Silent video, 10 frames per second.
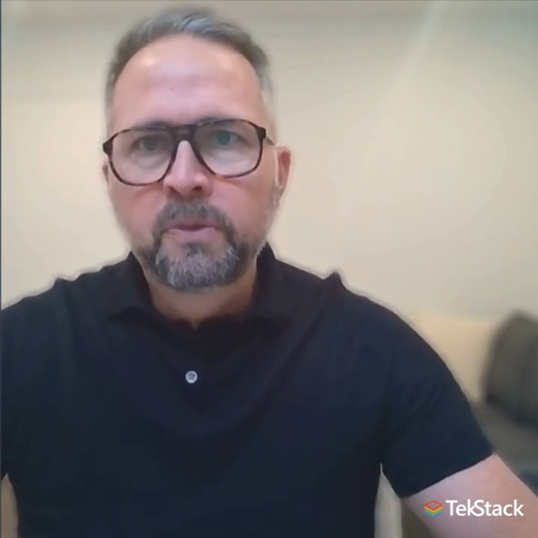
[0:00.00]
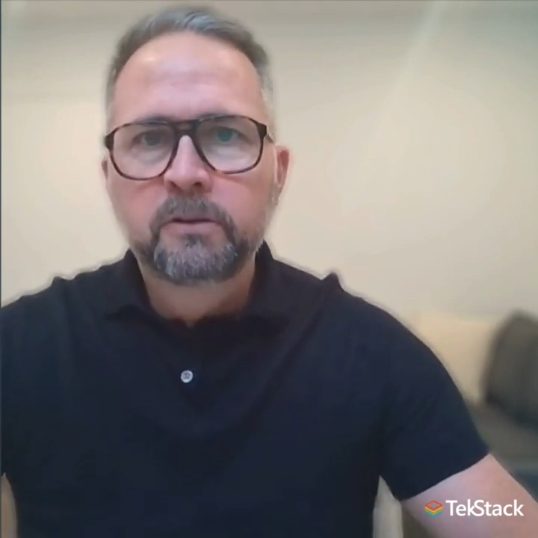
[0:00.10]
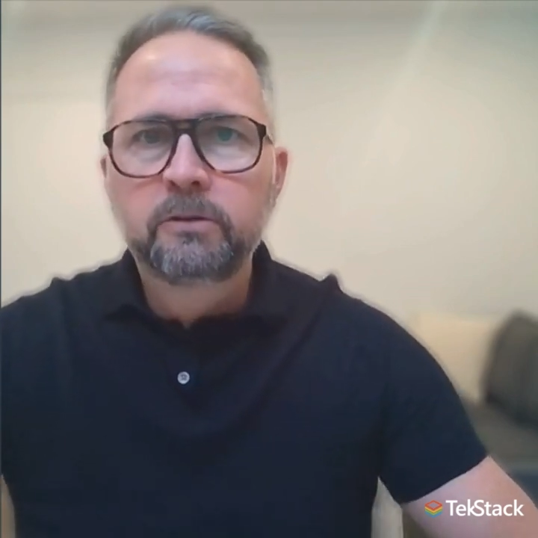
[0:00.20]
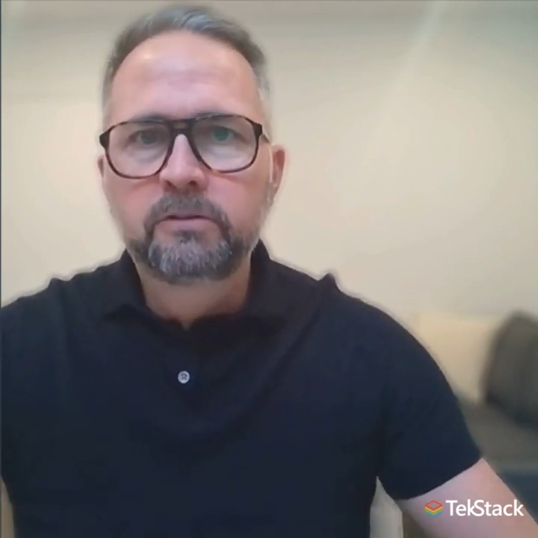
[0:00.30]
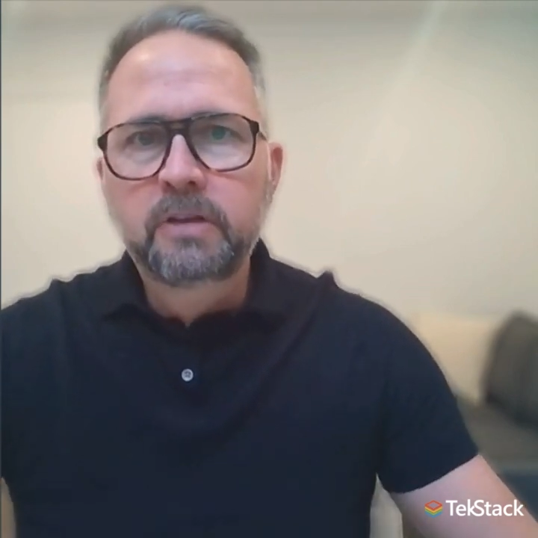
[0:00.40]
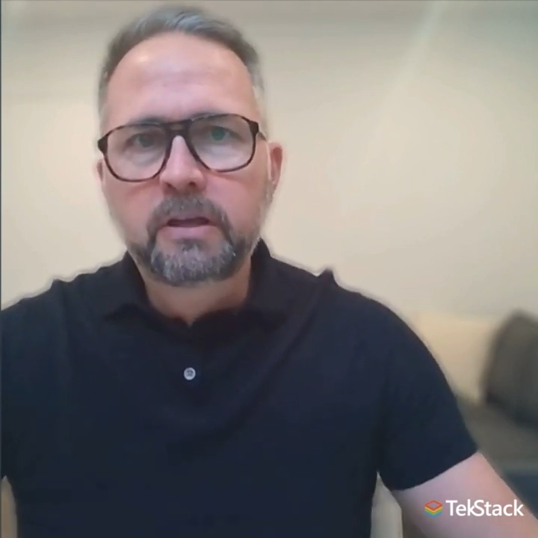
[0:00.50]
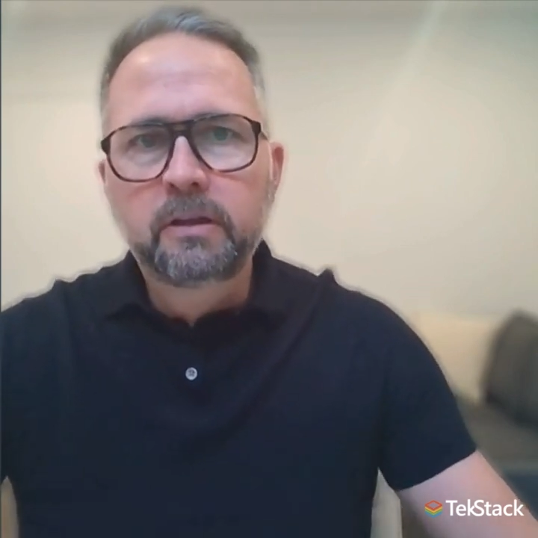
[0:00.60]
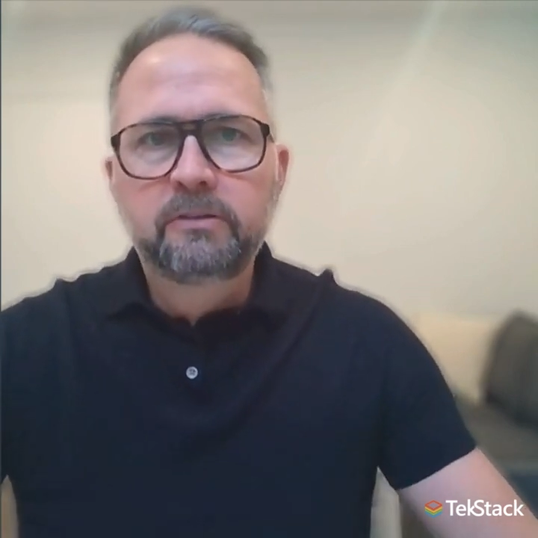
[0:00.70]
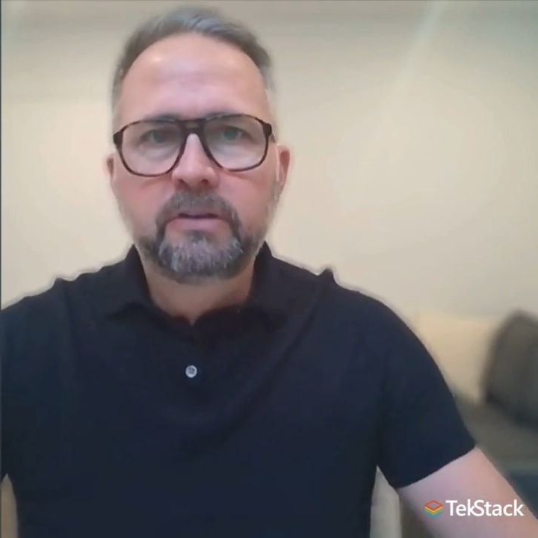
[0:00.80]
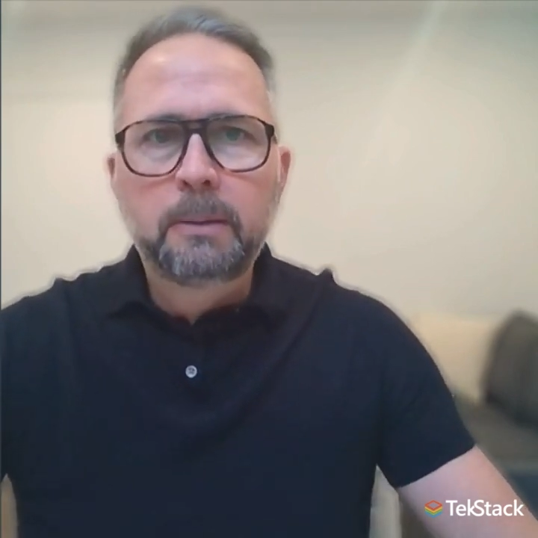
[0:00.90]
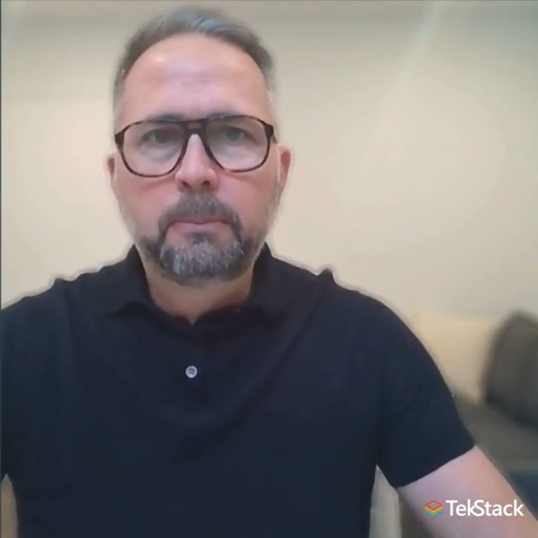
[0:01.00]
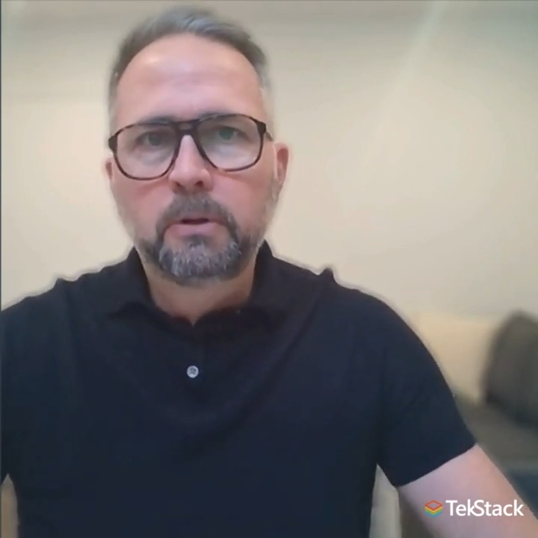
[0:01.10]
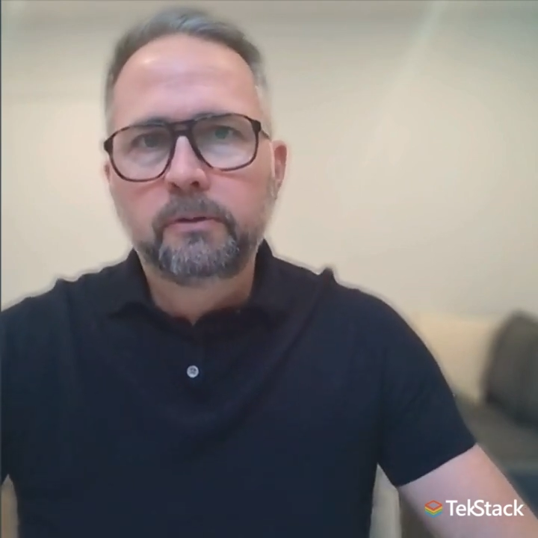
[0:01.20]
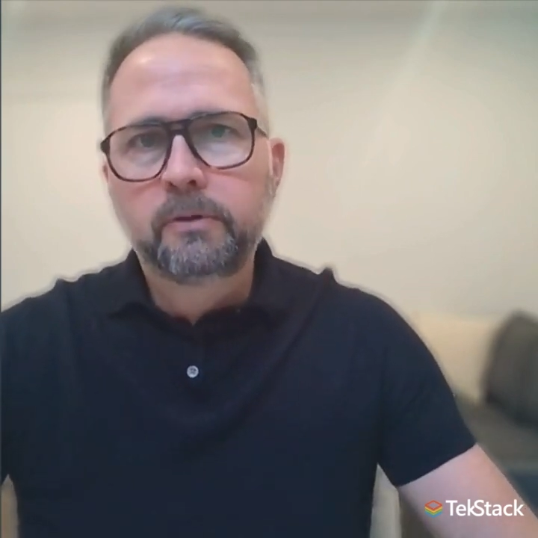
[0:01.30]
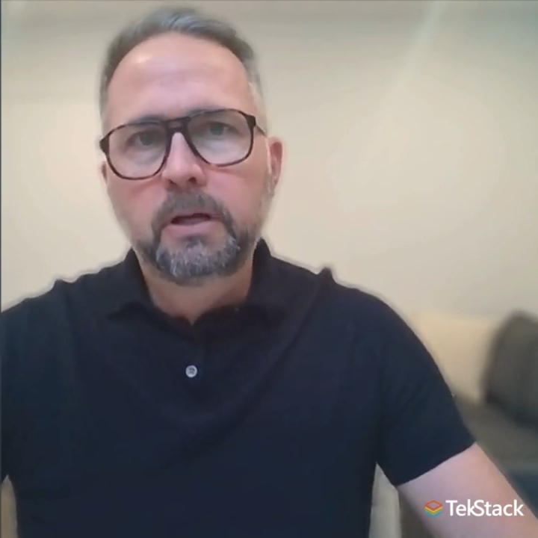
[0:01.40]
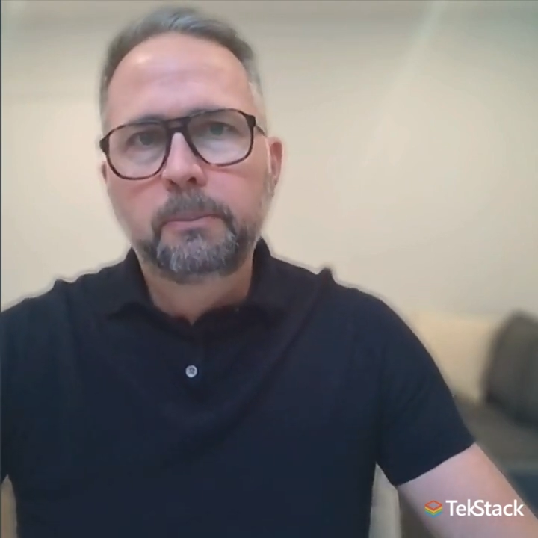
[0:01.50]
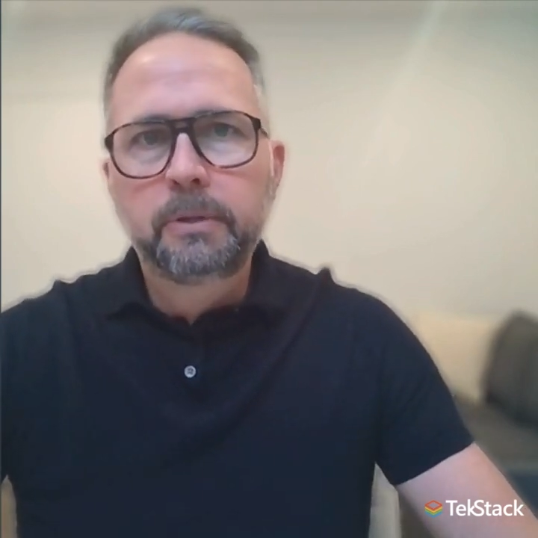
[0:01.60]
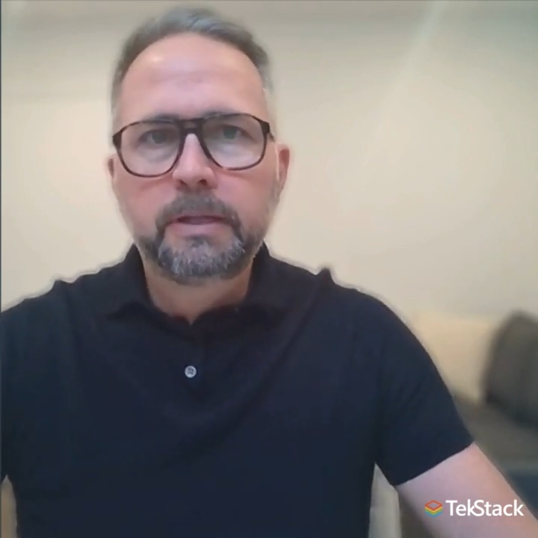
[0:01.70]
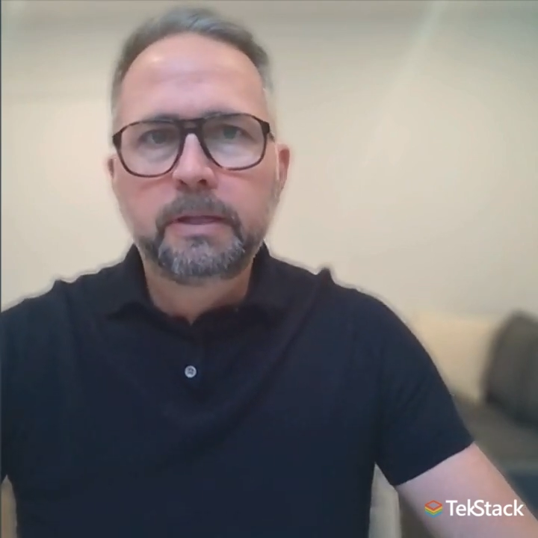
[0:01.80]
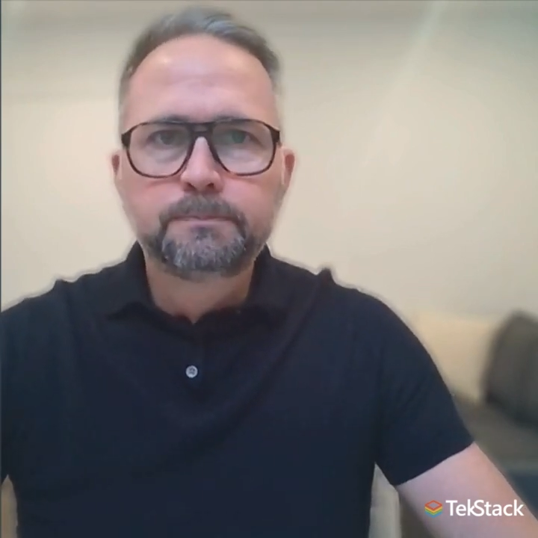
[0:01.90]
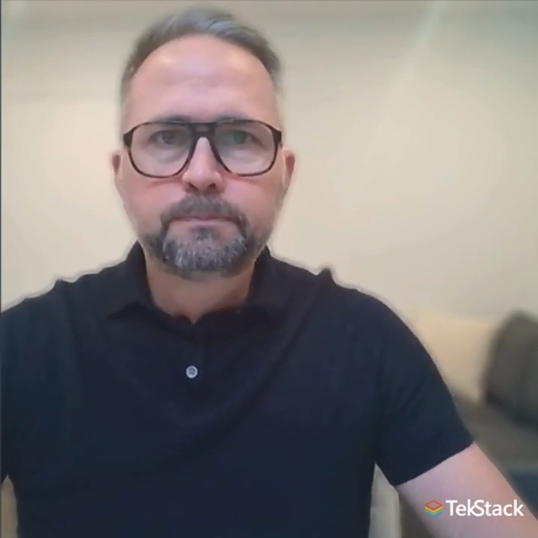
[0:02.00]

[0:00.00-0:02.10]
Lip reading: So let's take an example of a company,